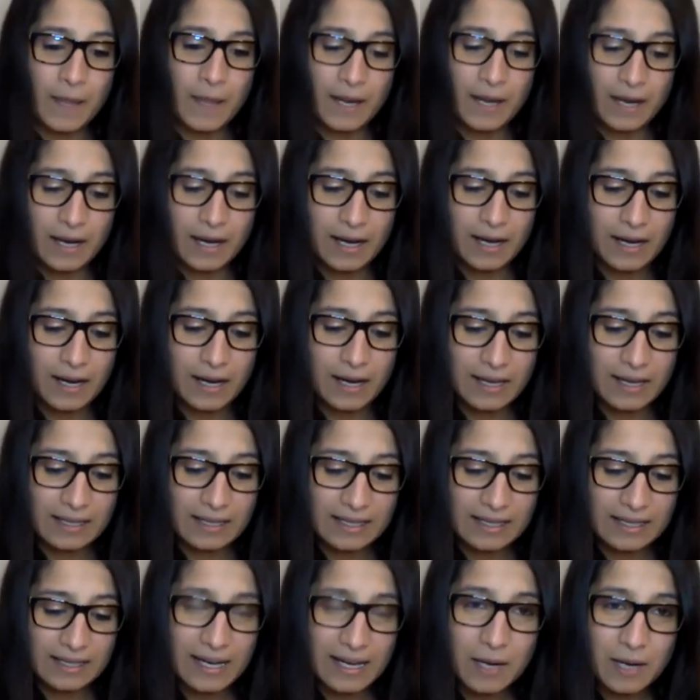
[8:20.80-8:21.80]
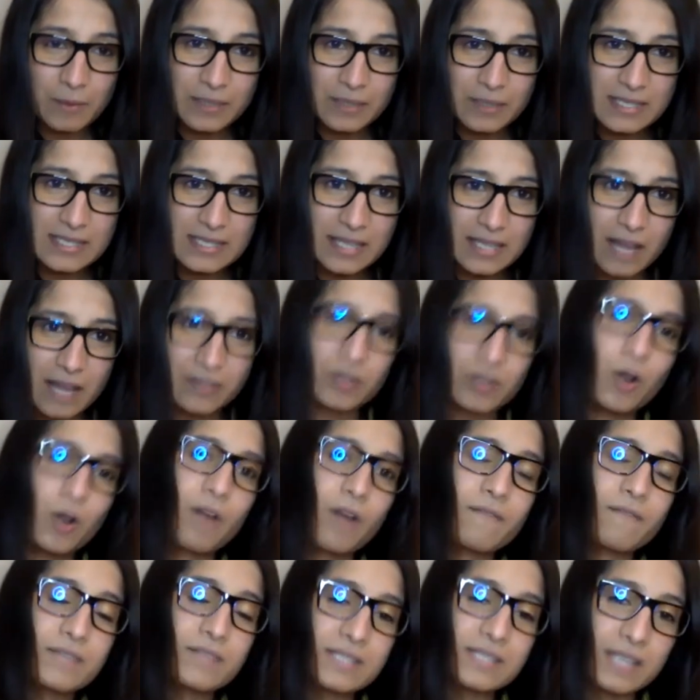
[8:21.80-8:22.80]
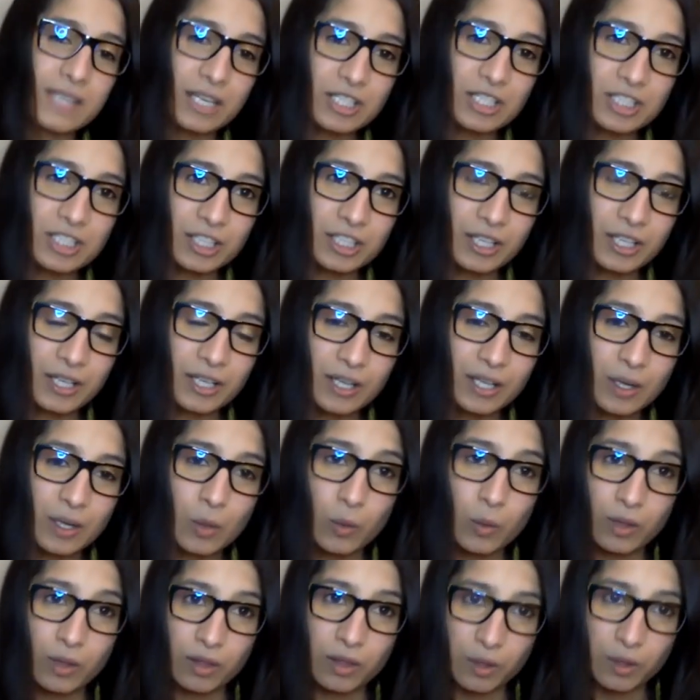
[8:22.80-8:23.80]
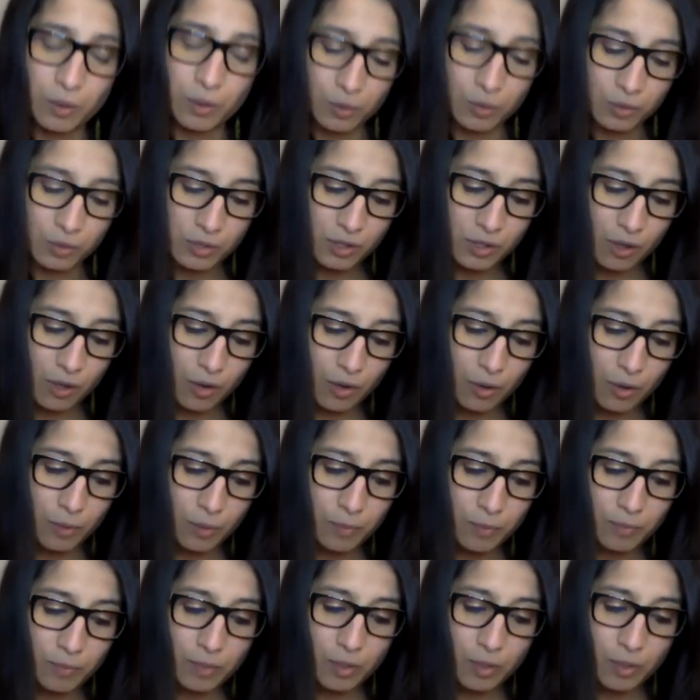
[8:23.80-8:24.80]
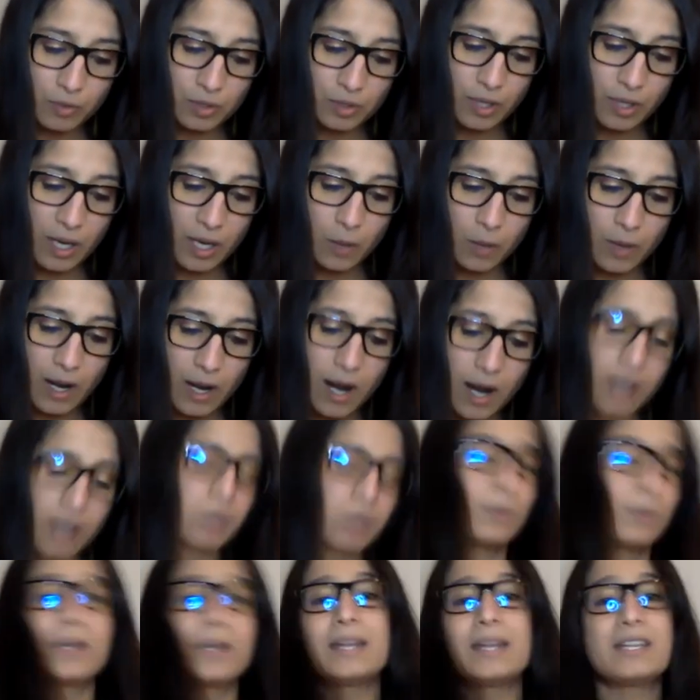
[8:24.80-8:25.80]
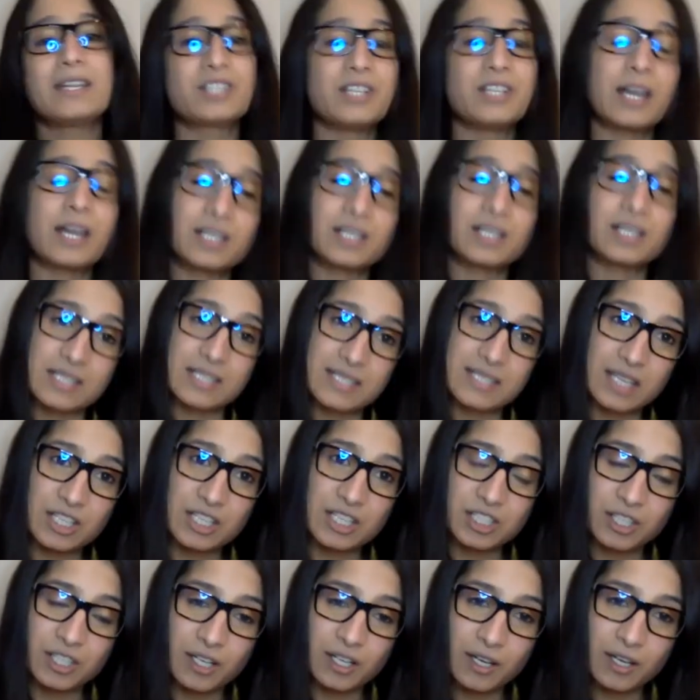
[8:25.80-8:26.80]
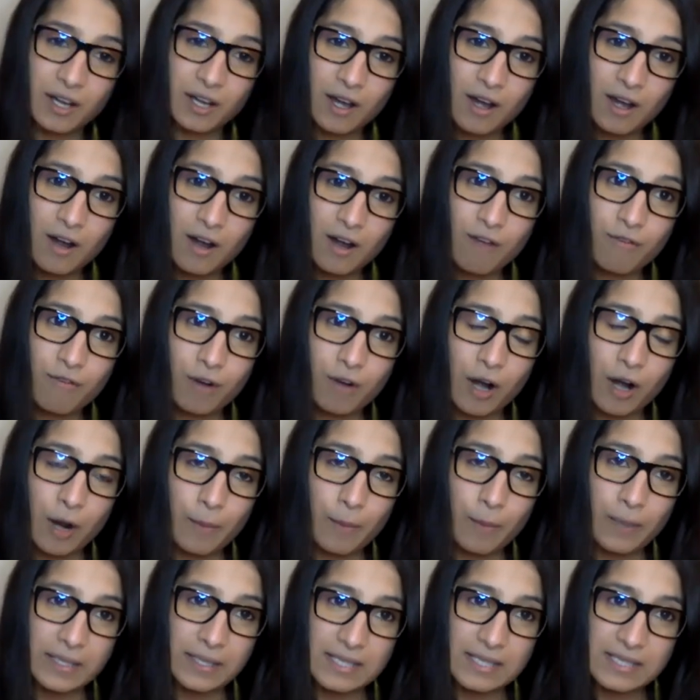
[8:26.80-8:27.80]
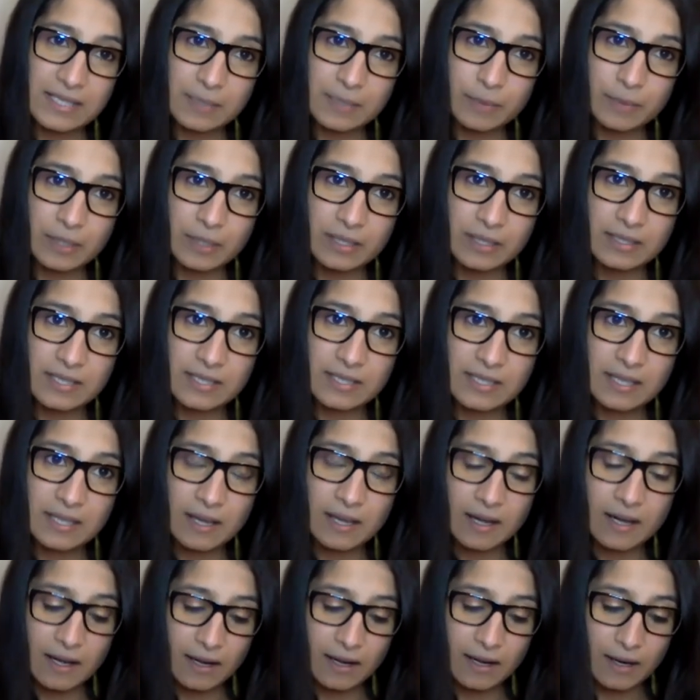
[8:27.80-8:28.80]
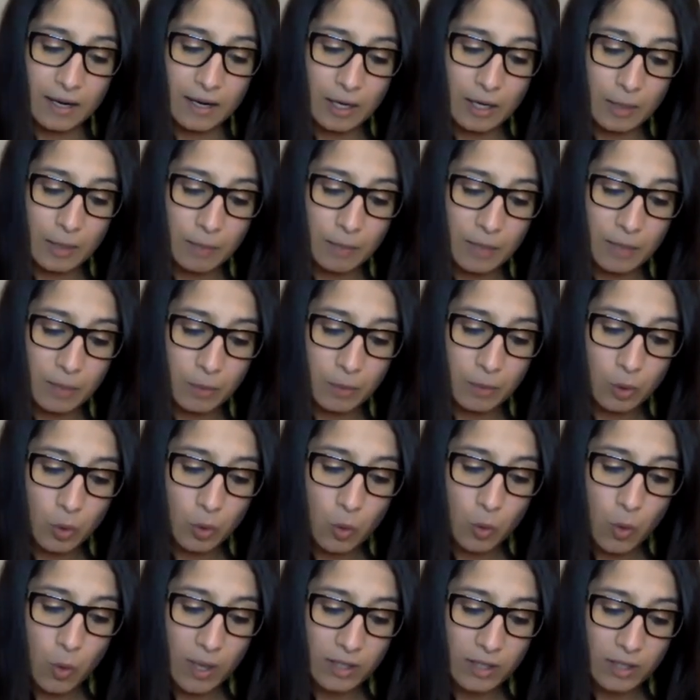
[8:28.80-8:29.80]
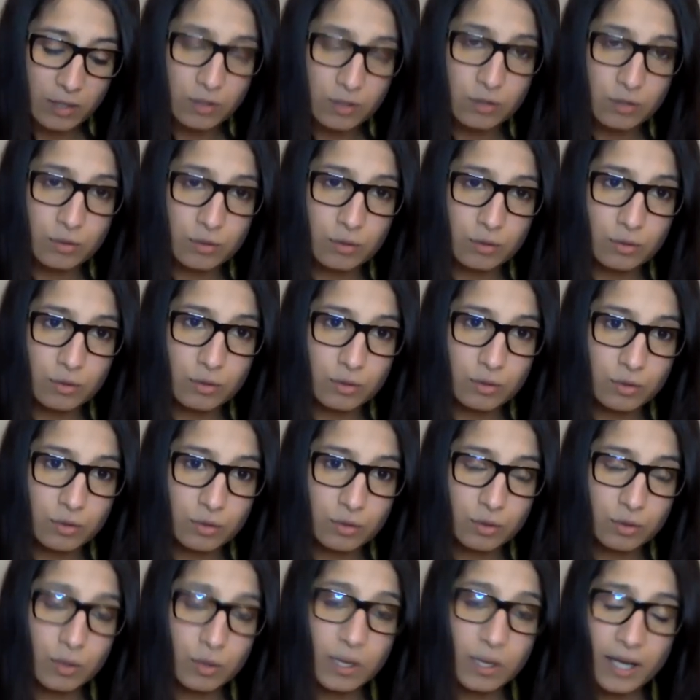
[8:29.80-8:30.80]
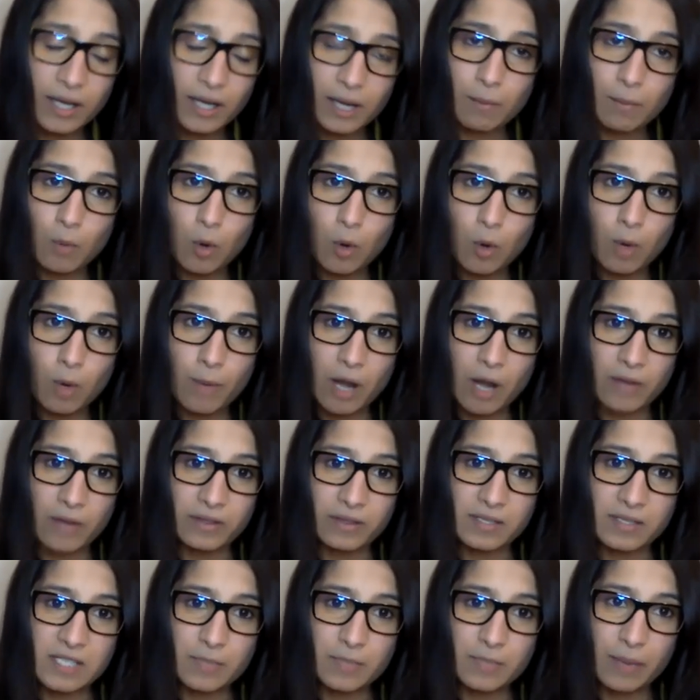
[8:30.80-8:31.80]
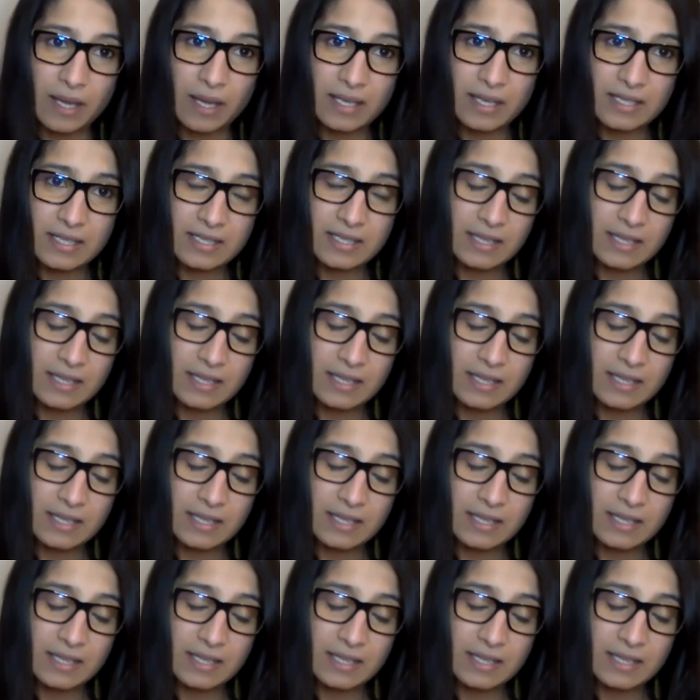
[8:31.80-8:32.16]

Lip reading: Leah, I'm going to start the conversation with you. So, today we are doing an introductory session for our participants, people who want to learn more about this space.